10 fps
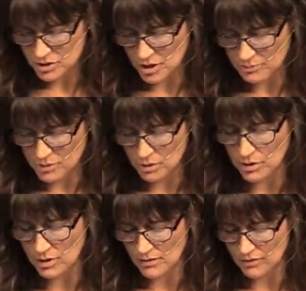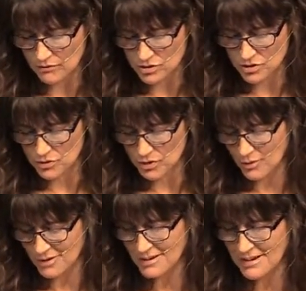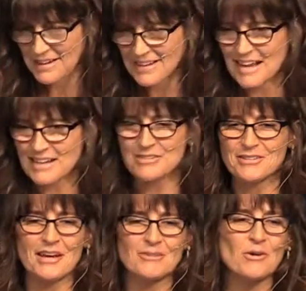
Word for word: chapter 11, verse 31. I I,